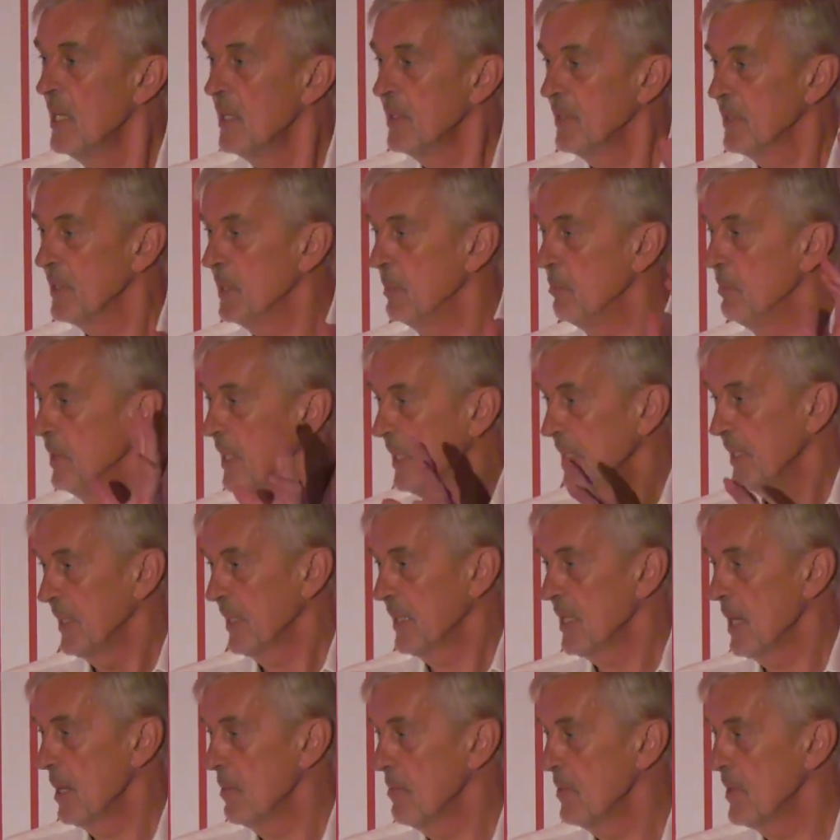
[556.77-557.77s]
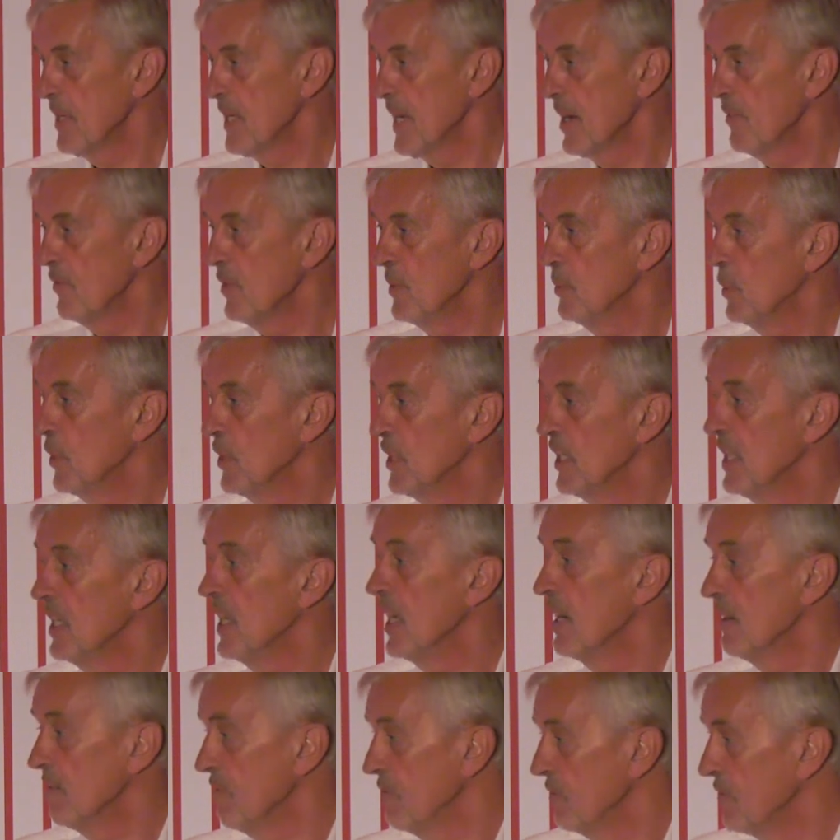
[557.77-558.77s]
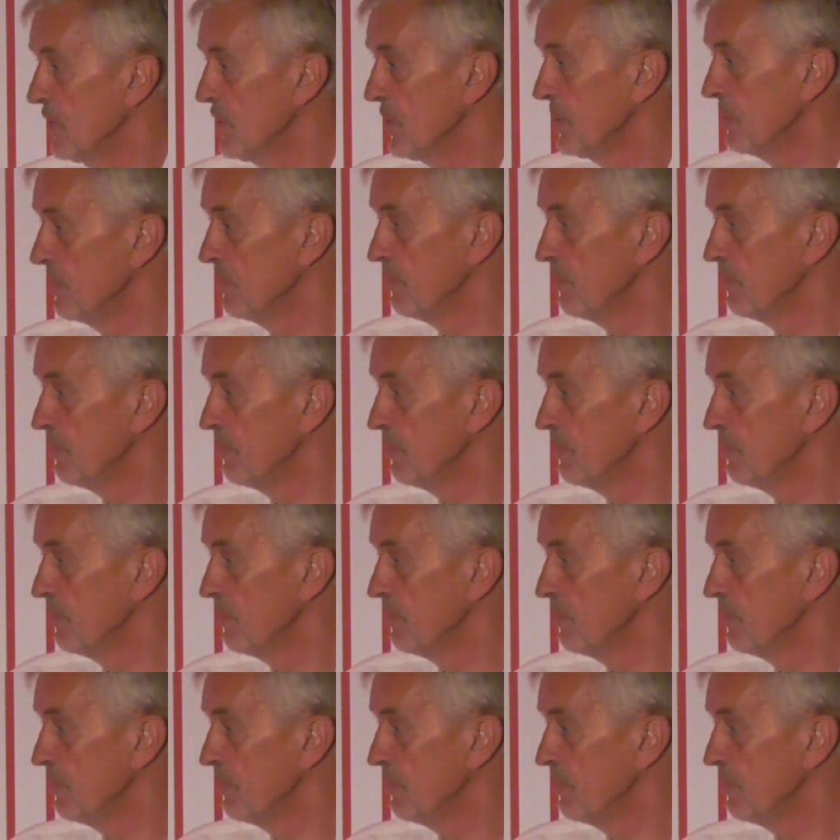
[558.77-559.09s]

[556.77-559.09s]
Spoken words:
to the bit of the company everybody loved.